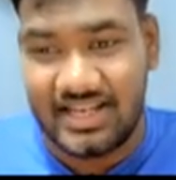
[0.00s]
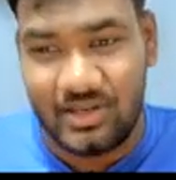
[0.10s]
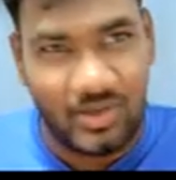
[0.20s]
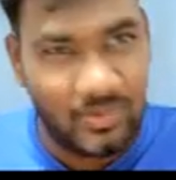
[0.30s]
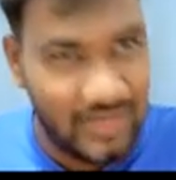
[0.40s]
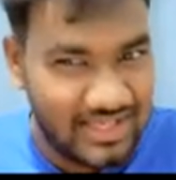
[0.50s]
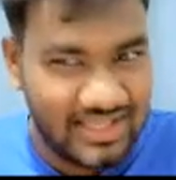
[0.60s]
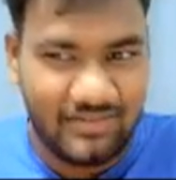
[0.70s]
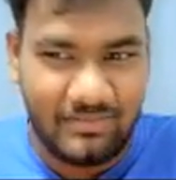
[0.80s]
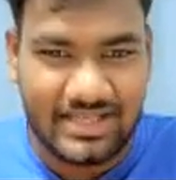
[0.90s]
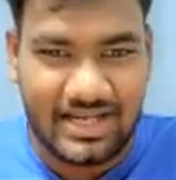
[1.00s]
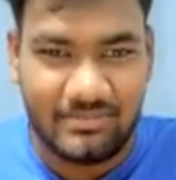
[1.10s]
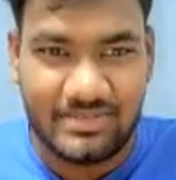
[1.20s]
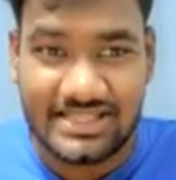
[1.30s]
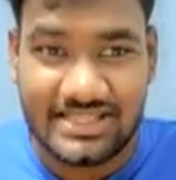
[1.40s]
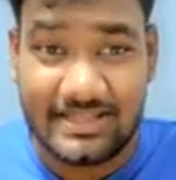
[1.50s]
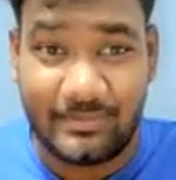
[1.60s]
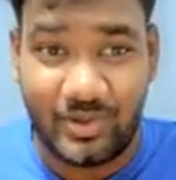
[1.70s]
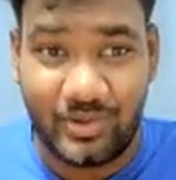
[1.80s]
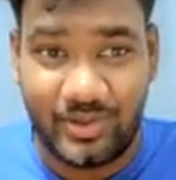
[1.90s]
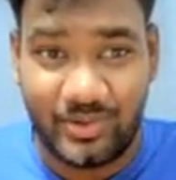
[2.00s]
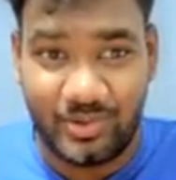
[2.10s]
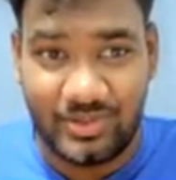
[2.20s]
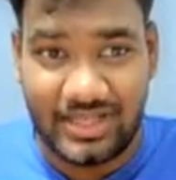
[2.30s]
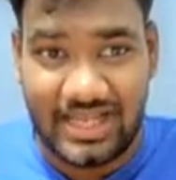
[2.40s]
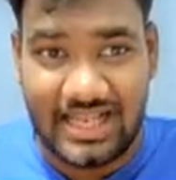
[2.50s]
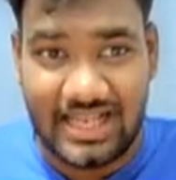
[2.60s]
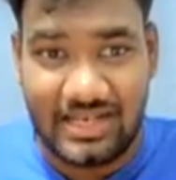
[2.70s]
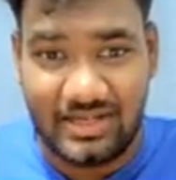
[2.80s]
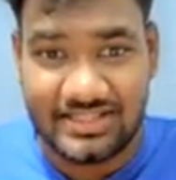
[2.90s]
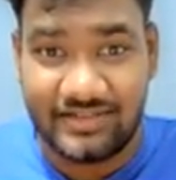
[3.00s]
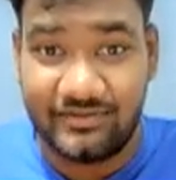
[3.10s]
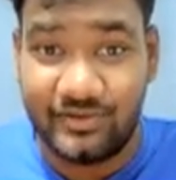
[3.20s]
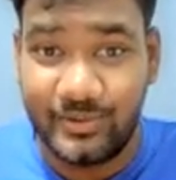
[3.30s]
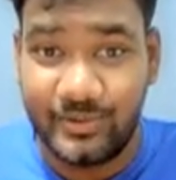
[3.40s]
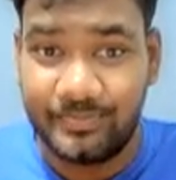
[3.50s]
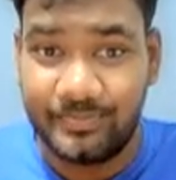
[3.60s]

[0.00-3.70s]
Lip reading: Can you all quickly give me the numbers, because I'm not going to do the calculation for you.